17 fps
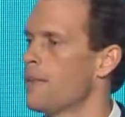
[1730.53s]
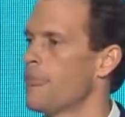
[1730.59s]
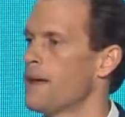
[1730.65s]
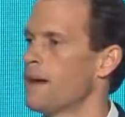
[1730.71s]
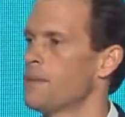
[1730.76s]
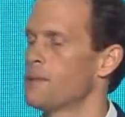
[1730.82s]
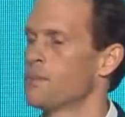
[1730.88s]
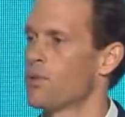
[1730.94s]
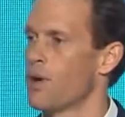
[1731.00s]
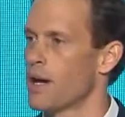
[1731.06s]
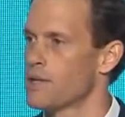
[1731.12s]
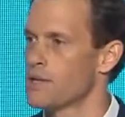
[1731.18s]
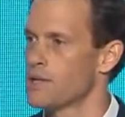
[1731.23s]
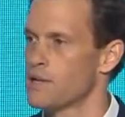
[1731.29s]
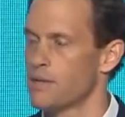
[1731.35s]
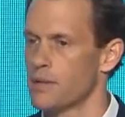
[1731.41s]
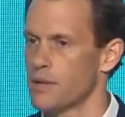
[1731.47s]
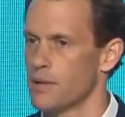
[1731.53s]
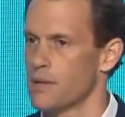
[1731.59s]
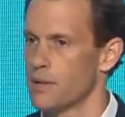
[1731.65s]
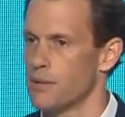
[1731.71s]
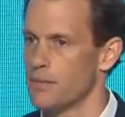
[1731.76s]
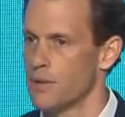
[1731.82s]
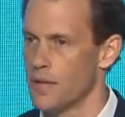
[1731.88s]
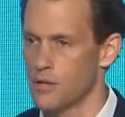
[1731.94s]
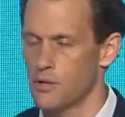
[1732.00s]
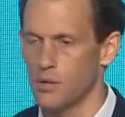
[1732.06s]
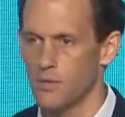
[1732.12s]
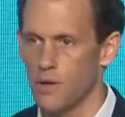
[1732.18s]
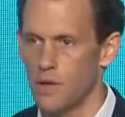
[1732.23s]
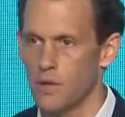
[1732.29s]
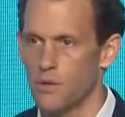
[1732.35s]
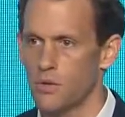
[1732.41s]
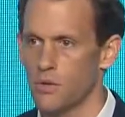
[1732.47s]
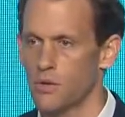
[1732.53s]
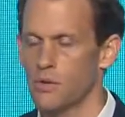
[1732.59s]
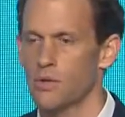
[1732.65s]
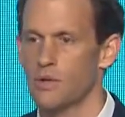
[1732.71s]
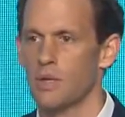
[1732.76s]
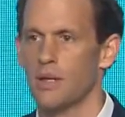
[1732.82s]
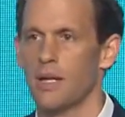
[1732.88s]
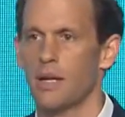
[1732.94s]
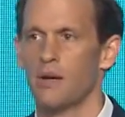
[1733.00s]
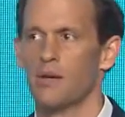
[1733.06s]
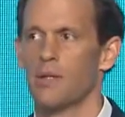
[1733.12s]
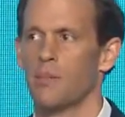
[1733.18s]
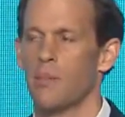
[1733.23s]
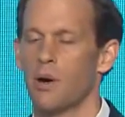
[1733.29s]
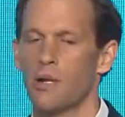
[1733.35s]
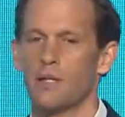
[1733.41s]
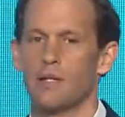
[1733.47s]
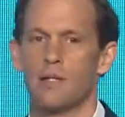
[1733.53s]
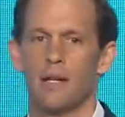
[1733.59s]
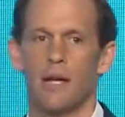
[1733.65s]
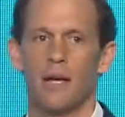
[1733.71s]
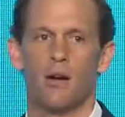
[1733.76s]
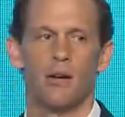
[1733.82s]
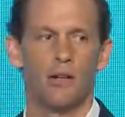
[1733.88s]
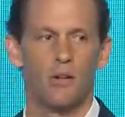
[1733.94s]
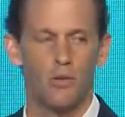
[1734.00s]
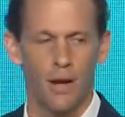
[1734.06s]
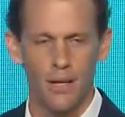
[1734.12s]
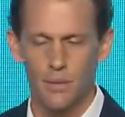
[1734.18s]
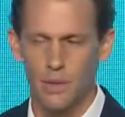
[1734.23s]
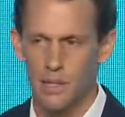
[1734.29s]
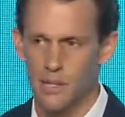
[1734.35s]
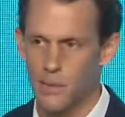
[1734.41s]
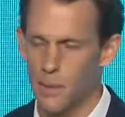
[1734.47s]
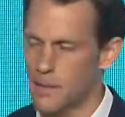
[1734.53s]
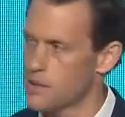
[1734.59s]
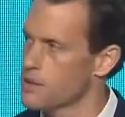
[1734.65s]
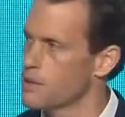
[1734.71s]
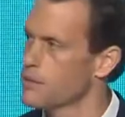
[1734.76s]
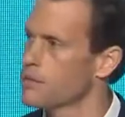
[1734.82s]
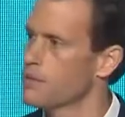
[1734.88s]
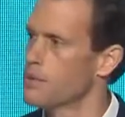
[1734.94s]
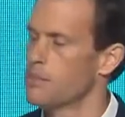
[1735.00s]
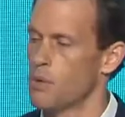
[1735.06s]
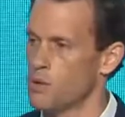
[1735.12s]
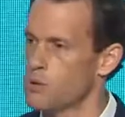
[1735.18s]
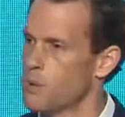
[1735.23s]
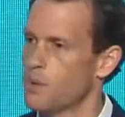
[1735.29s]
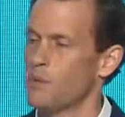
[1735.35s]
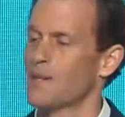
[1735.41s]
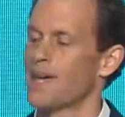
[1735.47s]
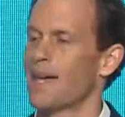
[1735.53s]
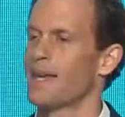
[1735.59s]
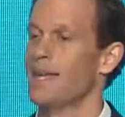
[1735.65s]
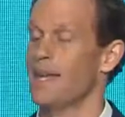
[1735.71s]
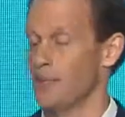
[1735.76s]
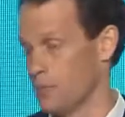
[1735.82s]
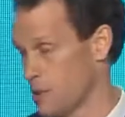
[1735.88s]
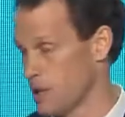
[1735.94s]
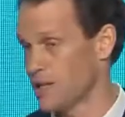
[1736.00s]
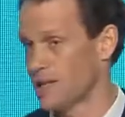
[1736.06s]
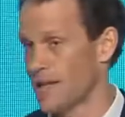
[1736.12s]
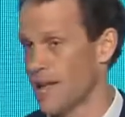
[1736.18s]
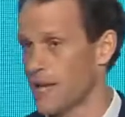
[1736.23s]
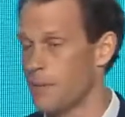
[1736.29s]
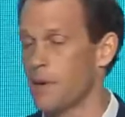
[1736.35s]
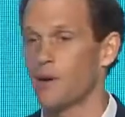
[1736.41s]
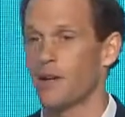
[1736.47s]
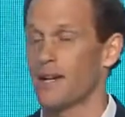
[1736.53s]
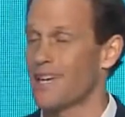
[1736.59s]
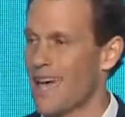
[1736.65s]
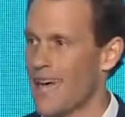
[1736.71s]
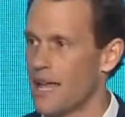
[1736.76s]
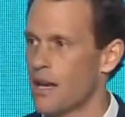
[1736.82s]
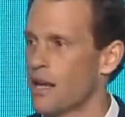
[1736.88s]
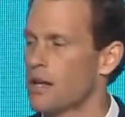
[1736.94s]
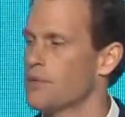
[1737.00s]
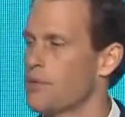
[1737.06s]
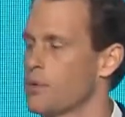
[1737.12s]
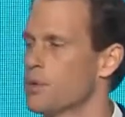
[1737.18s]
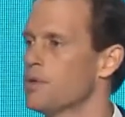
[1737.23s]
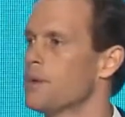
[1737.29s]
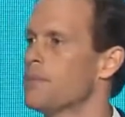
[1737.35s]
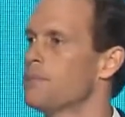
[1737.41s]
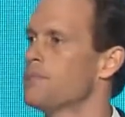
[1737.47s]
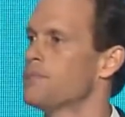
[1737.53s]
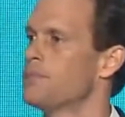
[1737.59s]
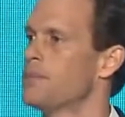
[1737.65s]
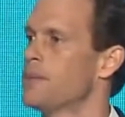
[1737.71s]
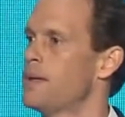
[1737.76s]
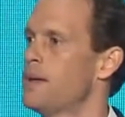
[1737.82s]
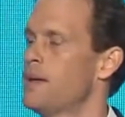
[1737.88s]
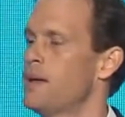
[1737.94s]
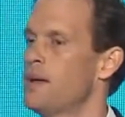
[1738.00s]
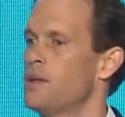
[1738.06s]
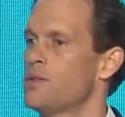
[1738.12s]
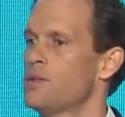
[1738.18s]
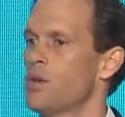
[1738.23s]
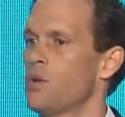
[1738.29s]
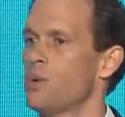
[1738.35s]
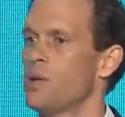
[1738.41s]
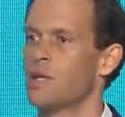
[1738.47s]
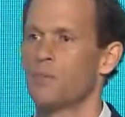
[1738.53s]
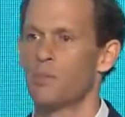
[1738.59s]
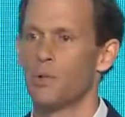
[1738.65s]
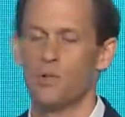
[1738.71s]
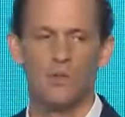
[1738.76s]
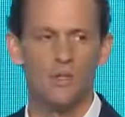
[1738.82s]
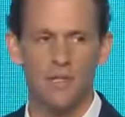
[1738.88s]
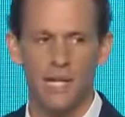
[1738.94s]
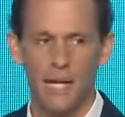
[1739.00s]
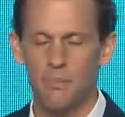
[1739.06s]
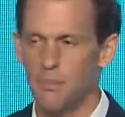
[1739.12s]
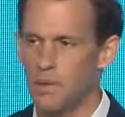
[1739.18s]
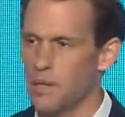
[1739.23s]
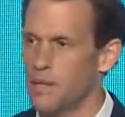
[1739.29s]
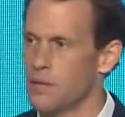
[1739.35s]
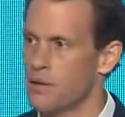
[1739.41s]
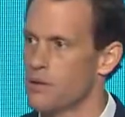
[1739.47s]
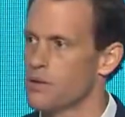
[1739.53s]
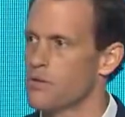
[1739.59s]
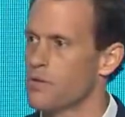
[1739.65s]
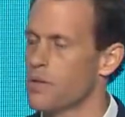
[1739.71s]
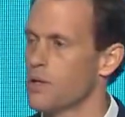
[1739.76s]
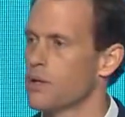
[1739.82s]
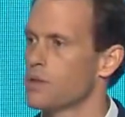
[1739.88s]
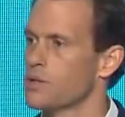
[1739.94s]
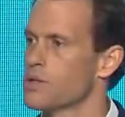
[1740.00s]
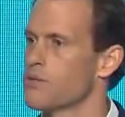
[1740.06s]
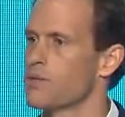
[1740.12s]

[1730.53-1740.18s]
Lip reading: The prices of the electric vehicles that are in the market today are incredibly expensive, and most people, particularly in Latin America, cannot afford them. So we can produce 10 billion of those vehicles.